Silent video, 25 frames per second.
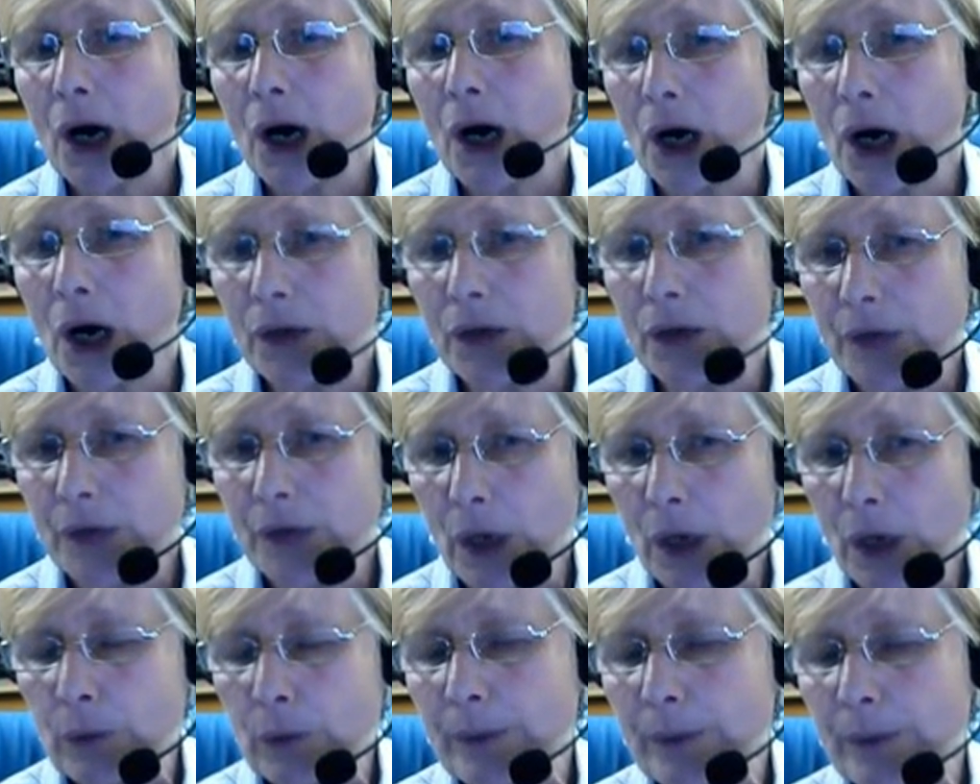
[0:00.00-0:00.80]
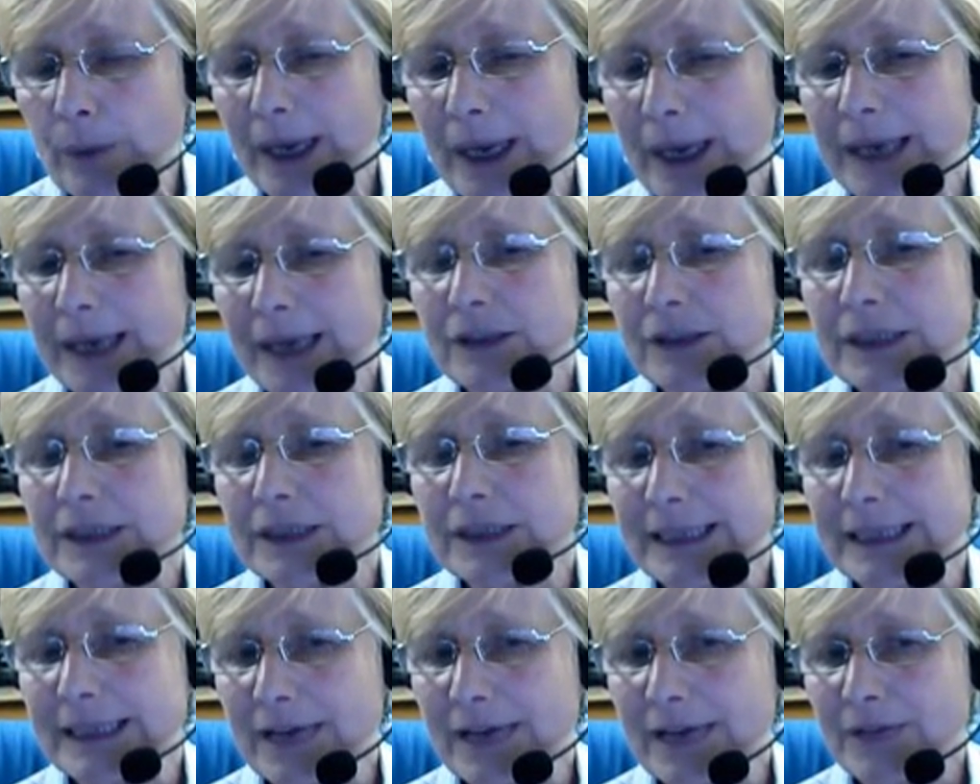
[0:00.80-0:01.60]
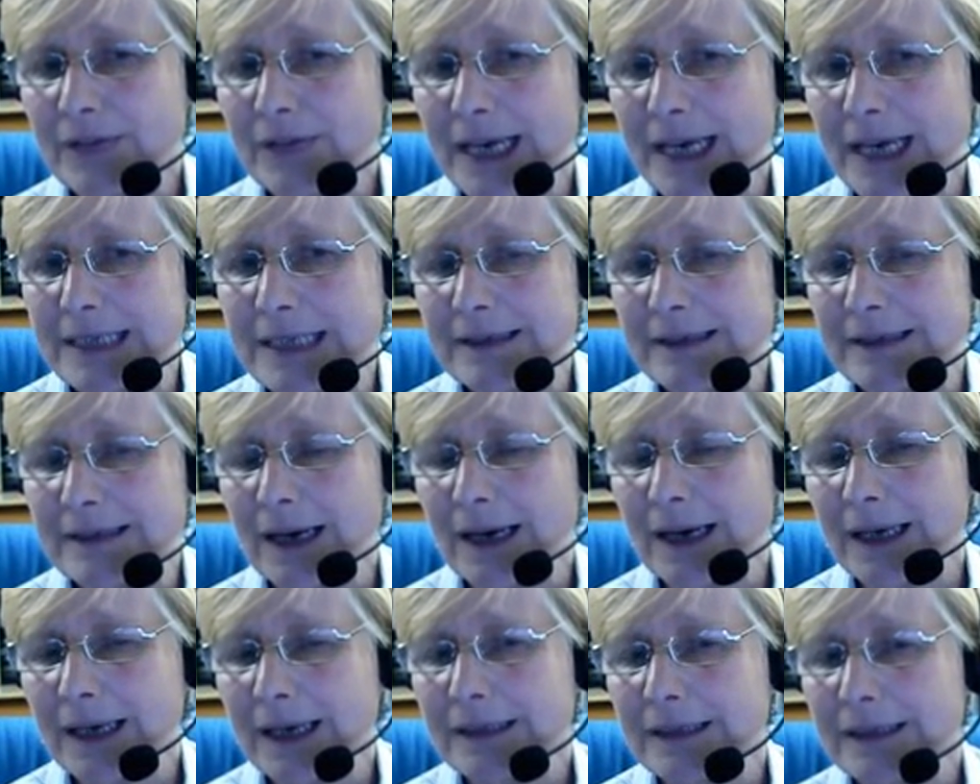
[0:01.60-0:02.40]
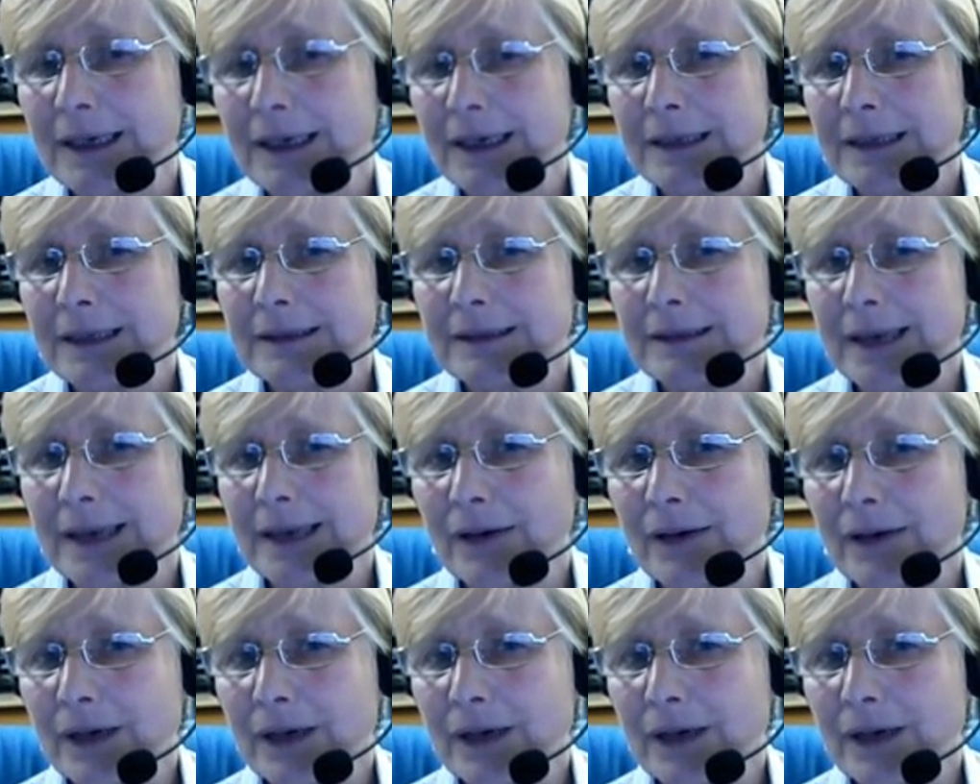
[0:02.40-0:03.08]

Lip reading: On the home page, the left-hand side, there